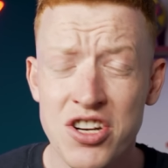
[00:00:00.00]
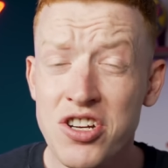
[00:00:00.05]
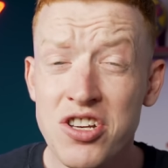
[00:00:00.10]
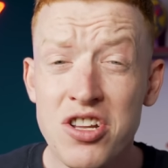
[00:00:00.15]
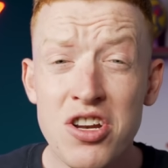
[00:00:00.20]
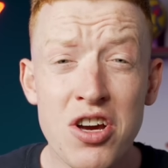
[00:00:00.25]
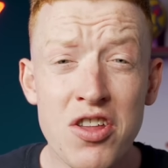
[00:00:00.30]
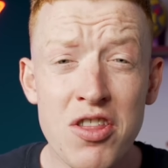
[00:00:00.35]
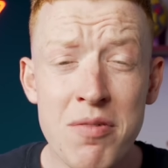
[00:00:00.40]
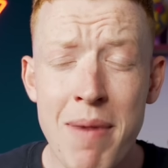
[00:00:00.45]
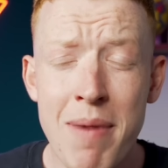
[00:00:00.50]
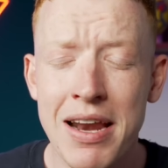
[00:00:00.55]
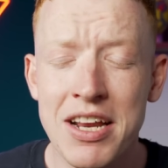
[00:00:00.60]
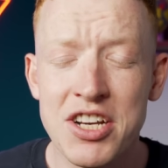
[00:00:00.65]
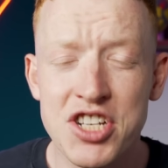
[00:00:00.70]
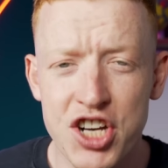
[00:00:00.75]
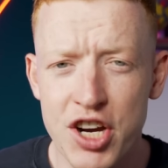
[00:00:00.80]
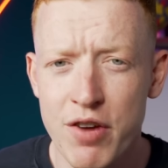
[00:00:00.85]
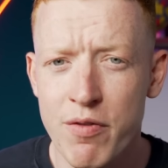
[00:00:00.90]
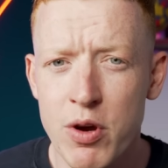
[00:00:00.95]
Just look at the
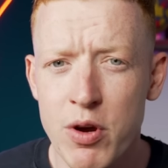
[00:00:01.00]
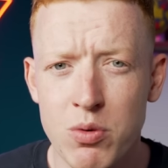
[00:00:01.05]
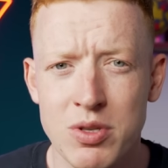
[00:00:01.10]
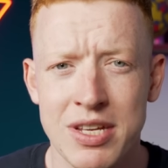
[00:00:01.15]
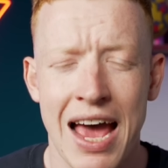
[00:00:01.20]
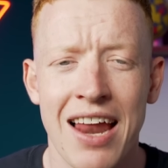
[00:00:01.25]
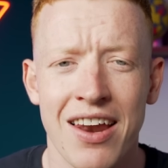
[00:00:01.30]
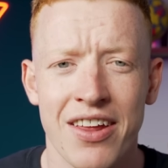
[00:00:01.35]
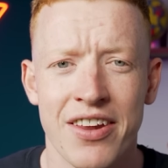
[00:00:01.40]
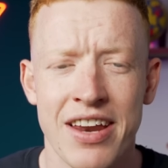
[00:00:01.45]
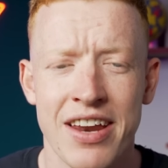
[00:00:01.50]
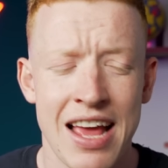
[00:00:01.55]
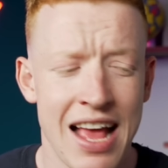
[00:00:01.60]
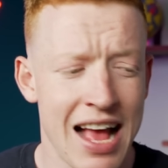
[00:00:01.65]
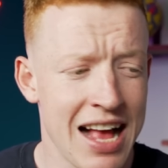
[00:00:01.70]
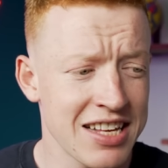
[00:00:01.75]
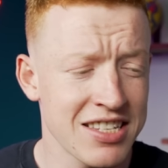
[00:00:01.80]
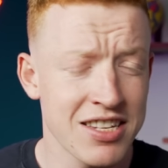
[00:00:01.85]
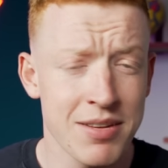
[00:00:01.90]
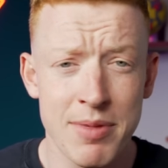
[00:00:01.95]
managerial talent
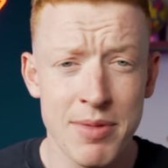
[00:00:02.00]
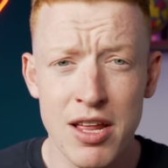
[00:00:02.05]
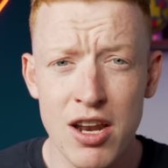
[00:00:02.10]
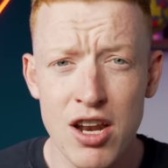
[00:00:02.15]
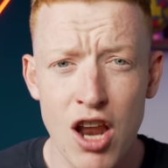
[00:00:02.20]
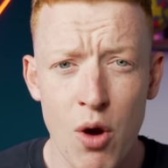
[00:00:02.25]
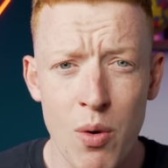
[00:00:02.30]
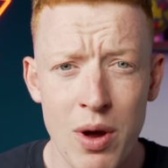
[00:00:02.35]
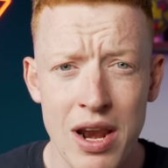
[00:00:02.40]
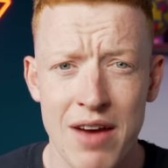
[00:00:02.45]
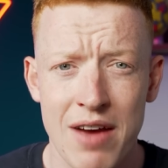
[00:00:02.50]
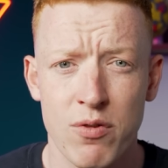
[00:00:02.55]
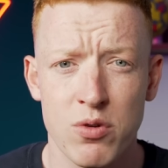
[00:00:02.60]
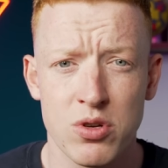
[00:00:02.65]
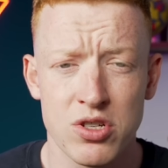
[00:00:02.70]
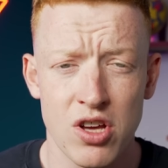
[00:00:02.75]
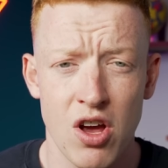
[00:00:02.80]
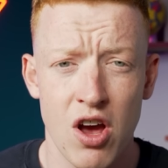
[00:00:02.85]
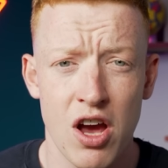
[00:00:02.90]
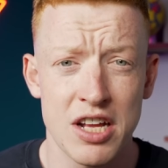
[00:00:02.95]
at some of the lower level
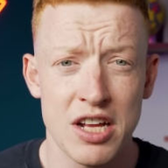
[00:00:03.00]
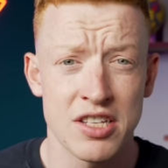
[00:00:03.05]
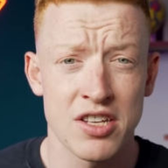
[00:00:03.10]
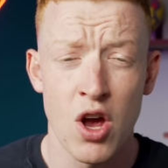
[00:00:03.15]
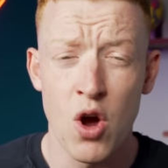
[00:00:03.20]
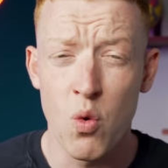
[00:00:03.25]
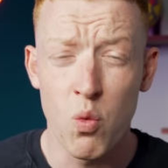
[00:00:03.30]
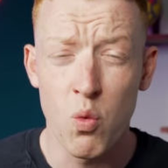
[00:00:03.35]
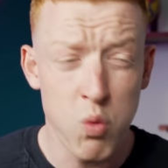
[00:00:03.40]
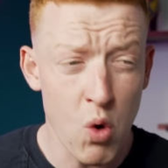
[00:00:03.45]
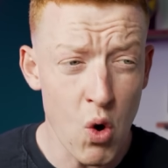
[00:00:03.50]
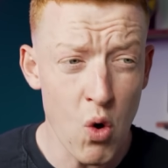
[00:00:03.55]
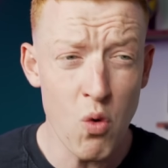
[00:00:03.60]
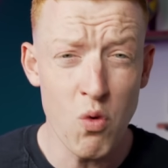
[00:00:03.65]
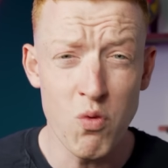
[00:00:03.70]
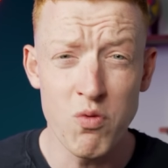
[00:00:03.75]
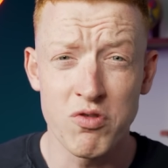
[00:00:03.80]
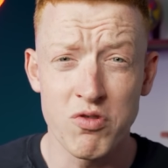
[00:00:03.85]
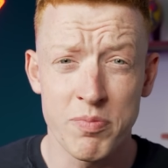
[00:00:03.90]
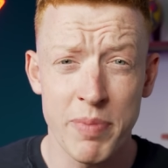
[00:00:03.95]
sides.
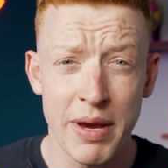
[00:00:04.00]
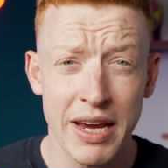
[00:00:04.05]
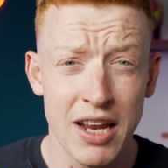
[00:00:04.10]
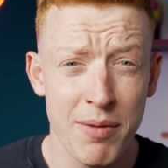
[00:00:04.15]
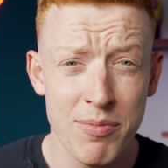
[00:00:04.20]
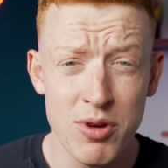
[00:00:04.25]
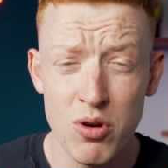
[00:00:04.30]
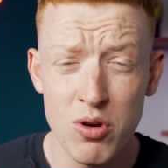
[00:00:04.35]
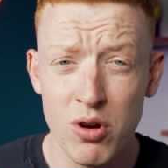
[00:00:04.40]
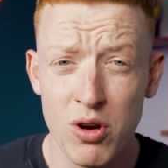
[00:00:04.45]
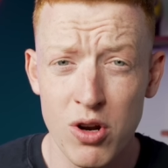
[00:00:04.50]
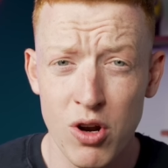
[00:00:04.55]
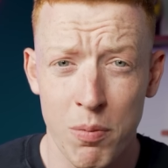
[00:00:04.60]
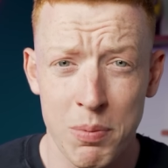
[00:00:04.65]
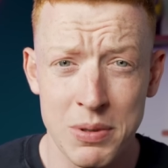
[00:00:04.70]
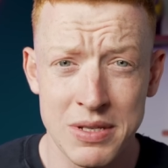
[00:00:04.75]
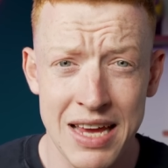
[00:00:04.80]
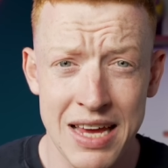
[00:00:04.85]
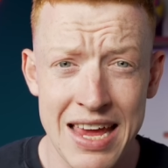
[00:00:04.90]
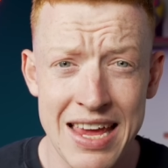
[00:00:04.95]
Wolves picking up Julen
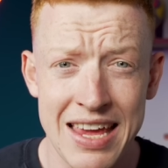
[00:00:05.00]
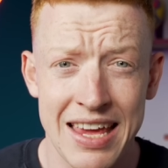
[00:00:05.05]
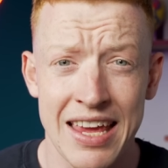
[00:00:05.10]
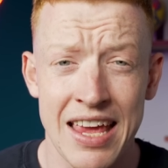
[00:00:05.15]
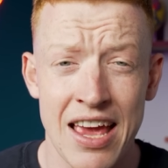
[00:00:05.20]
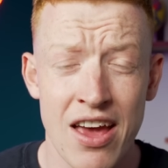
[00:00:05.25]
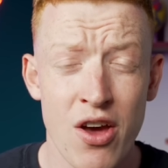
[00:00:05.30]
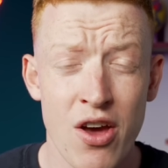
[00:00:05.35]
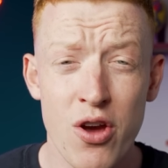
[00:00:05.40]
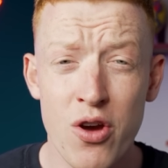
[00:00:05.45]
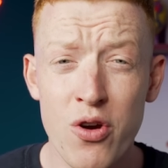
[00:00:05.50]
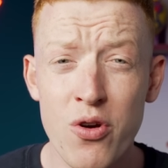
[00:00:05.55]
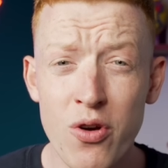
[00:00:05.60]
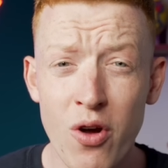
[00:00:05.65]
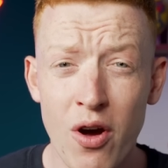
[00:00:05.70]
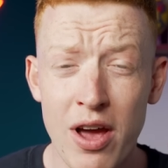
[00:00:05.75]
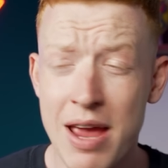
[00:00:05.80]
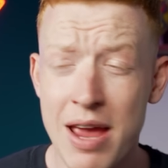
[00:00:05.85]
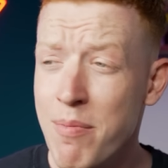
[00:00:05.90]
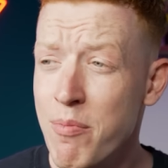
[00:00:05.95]
Lopetegui.
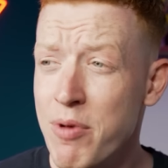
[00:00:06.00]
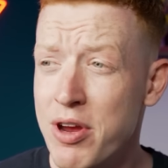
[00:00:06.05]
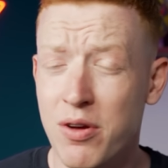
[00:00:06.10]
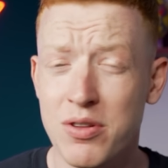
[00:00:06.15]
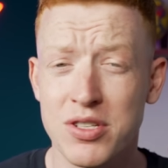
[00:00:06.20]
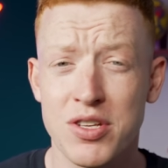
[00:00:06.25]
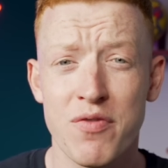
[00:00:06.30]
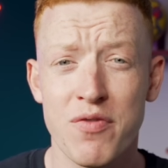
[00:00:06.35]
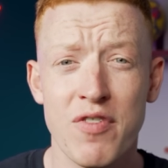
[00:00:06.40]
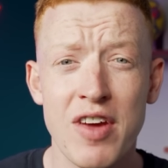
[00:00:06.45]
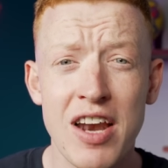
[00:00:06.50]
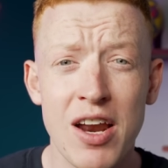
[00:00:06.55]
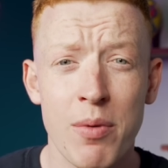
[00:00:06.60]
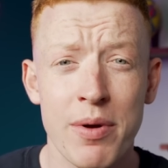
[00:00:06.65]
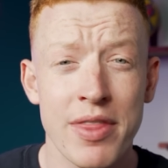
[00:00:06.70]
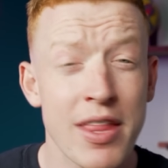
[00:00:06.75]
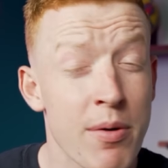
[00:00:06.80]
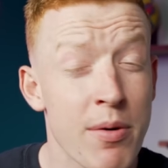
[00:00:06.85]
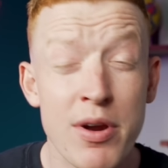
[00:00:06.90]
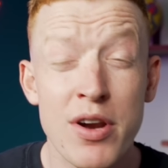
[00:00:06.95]
Unai Emery going to Villa
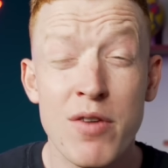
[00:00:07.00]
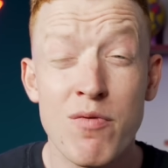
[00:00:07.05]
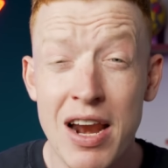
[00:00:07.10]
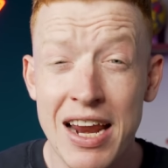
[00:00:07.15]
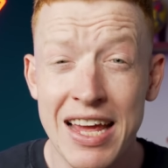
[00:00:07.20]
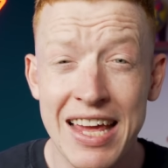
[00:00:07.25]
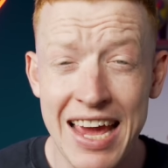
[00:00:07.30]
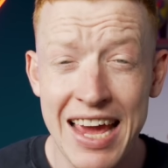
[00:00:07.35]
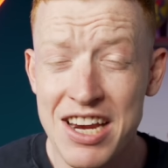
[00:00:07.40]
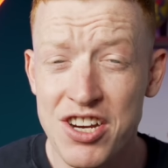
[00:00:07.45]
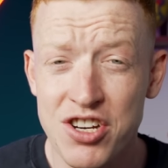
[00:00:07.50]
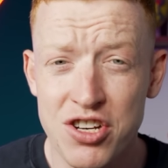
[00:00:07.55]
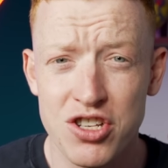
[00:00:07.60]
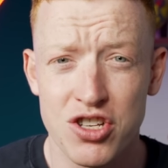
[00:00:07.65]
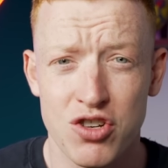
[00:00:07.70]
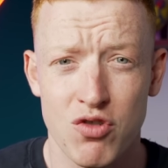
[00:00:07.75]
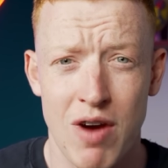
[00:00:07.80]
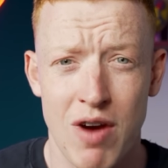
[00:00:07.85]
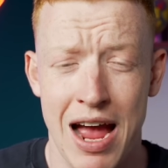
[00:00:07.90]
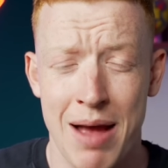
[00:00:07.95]
when they were in a relegation
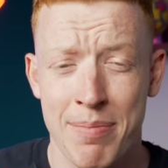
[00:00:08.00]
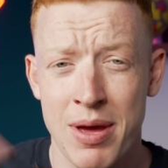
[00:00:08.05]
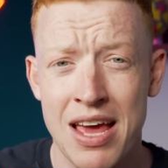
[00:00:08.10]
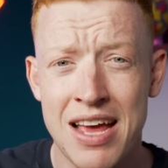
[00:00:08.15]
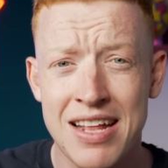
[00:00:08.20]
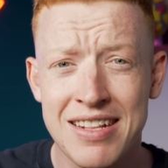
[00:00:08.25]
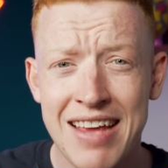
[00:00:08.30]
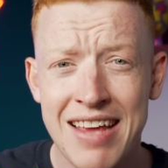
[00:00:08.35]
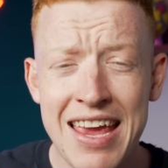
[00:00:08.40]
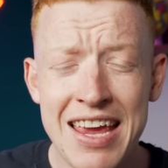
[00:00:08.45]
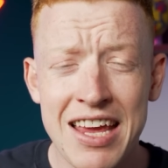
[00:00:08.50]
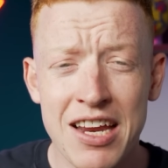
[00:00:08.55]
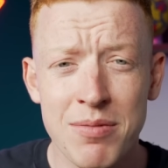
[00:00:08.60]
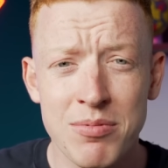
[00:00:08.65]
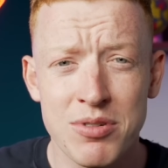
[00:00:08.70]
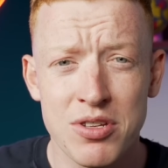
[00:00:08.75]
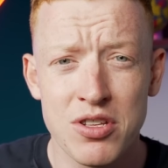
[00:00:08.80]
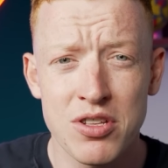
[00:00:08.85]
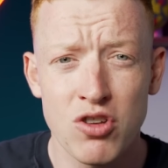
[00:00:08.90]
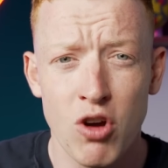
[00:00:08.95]
scrap, taking them
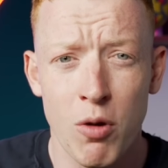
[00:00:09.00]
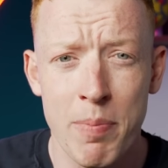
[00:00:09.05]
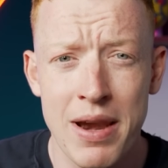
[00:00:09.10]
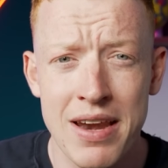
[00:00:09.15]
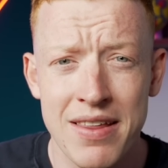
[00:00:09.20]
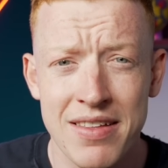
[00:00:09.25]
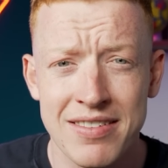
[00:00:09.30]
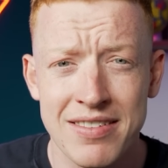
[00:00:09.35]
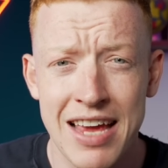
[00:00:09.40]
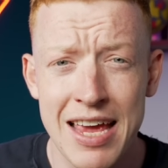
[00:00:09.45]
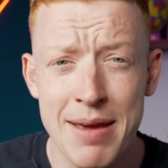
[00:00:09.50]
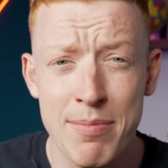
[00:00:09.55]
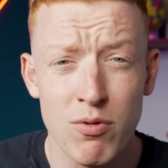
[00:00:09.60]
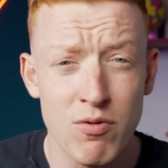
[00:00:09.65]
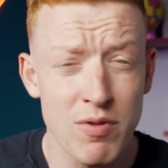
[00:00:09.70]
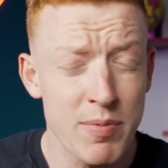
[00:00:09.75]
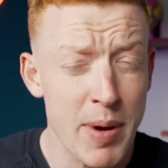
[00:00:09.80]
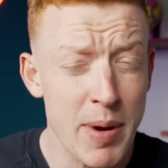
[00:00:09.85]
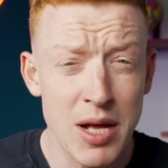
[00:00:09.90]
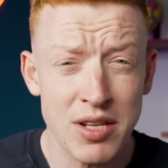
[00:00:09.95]
to the top end of the table.
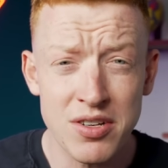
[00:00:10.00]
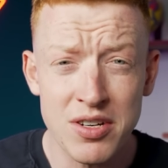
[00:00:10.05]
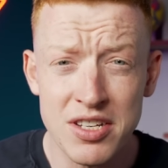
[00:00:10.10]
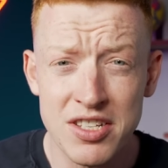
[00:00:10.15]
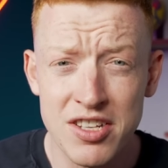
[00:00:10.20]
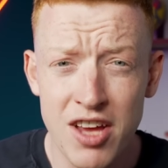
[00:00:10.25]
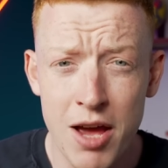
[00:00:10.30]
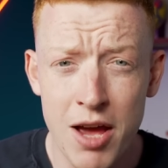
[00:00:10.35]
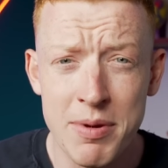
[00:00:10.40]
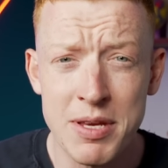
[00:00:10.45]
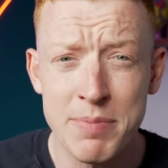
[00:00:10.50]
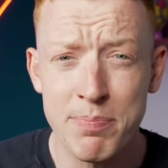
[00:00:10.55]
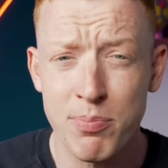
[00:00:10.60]
Roberto De Zerbi's